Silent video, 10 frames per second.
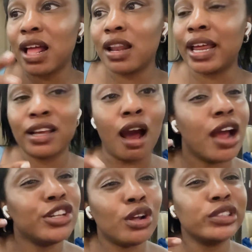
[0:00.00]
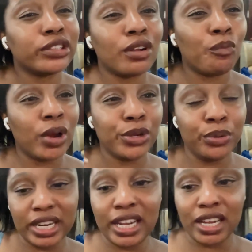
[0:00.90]
like, God knows what you
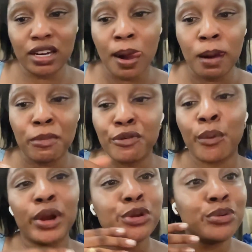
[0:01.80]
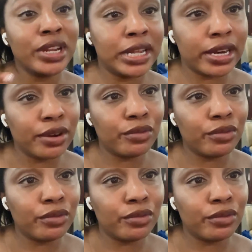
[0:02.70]
need before you need it.